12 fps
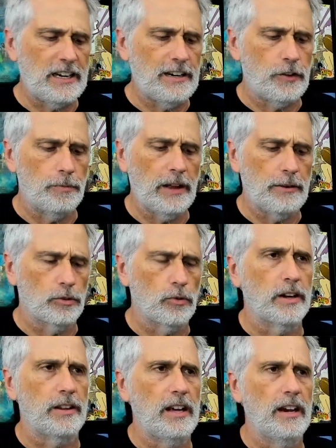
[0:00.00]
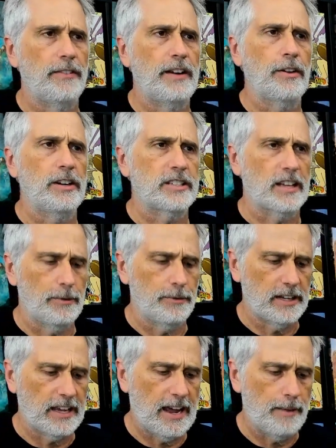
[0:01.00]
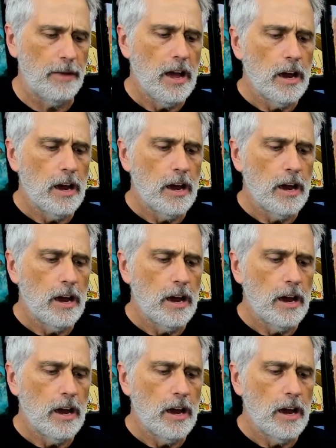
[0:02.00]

if you play with one of the uh, variants that come in the game,